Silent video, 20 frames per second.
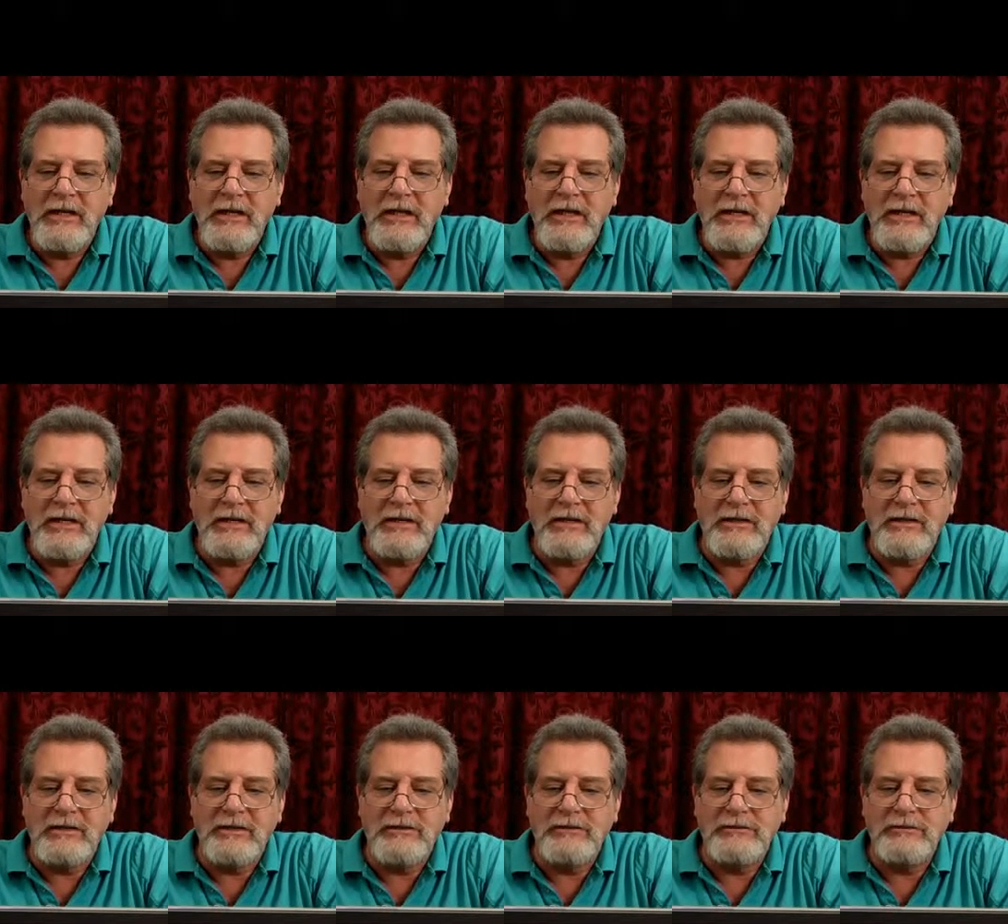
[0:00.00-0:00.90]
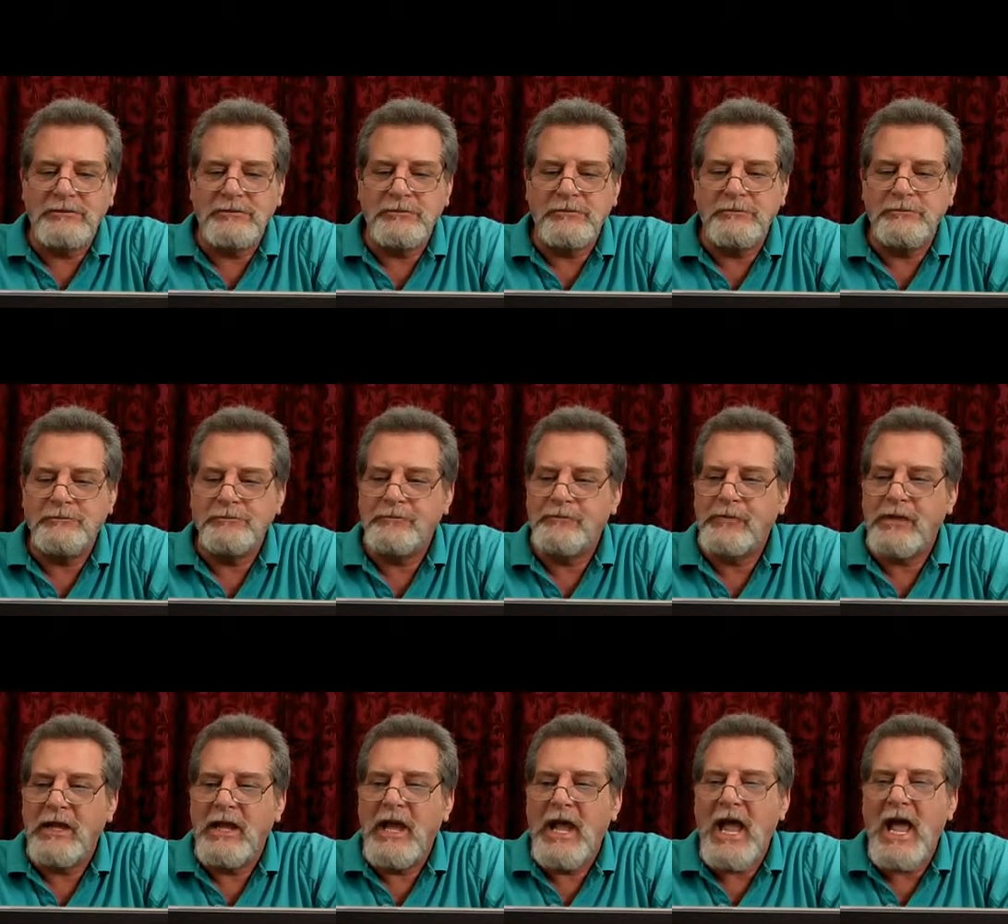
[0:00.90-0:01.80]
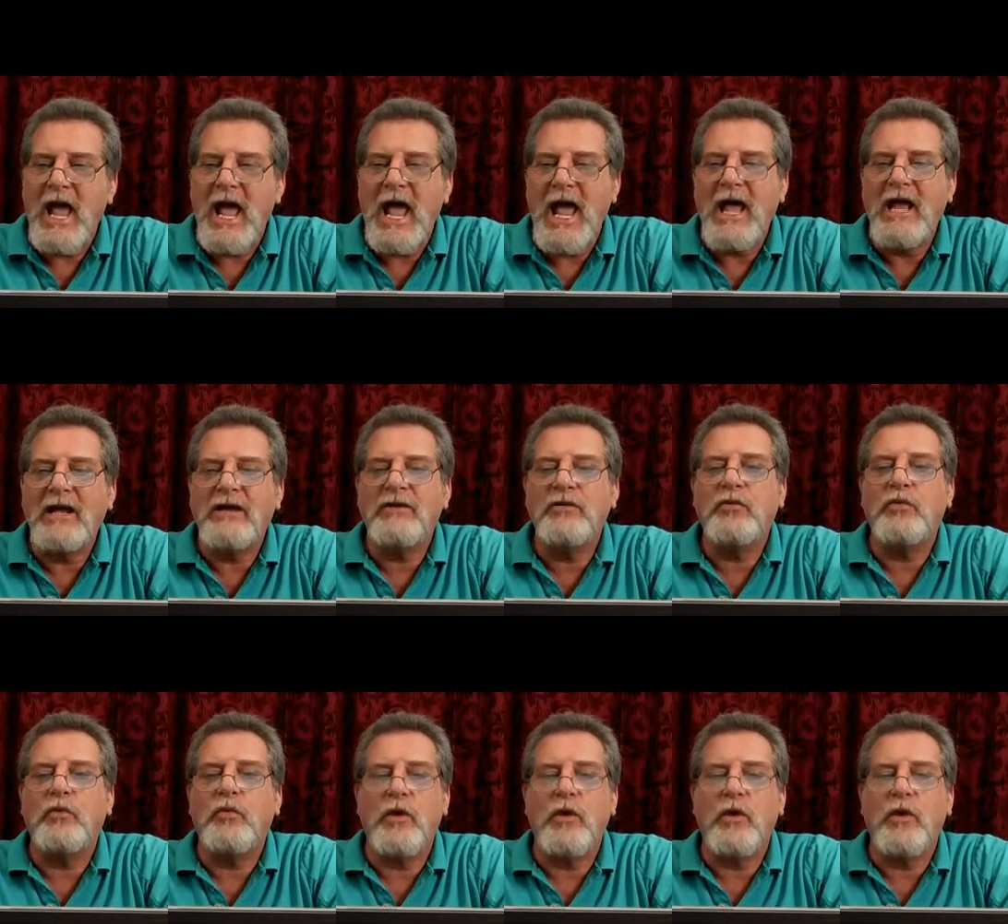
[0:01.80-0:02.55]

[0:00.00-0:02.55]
Um, and